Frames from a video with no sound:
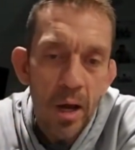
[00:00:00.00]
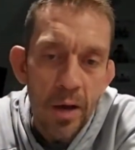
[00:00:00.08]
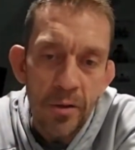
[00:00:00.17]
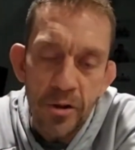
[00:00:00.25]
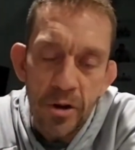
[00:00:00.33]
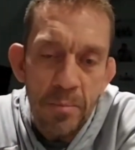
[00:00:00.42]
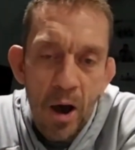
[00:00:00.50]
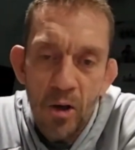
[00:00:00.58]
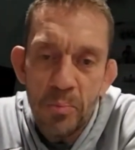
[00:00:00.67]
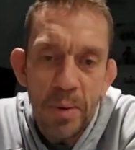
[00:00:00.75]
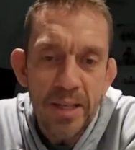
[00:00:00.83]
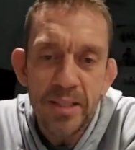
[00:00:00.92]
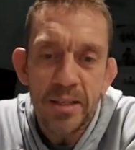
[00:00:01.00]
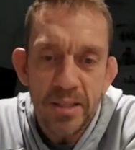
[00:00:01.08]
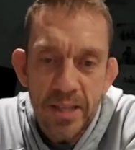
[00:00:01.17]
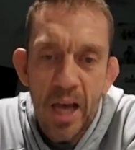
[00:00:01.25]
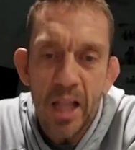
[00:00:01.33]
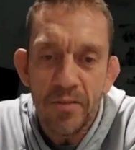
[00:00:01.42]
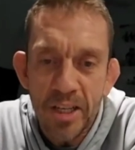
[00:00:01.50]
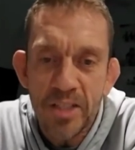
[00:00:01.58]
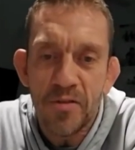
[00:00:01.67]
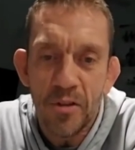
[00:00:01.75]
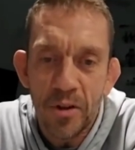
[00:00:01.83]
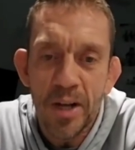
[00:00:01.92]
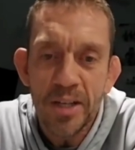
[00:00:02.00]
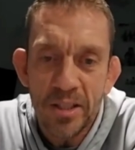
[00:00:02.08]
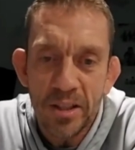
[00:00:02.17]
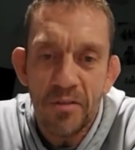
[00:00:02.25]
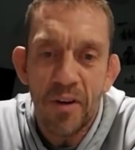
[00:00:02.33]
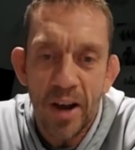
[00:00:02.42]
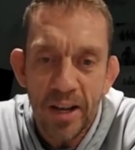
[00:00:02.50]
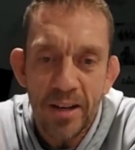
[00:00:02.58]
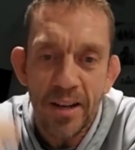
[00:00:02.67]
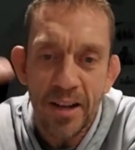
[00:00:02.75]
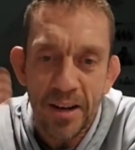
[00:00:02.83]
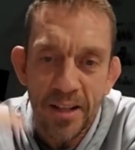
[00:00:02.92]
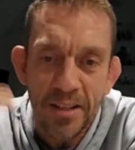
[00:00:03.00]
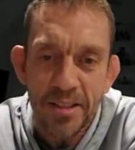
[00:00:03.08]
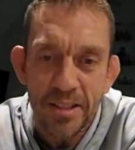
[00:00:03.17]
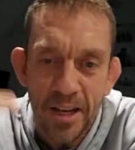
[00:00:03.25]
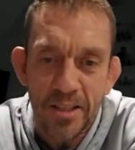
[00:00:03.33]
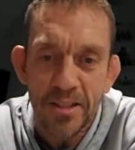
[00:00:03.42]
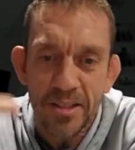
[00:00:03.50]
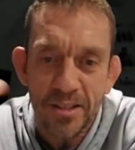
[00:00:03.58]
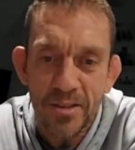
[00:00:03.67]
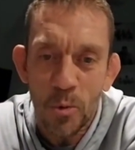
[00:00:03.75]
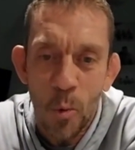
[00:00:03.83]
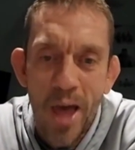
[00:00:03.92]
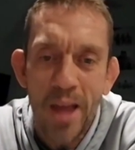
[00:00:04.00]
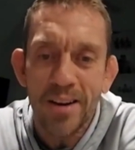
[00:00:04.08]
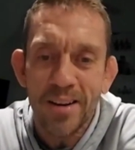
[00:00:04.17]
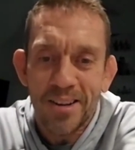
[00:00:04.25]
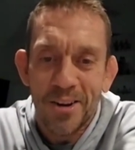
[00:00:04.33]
And your mouth basically salivates for the rest of the fight and stays wet,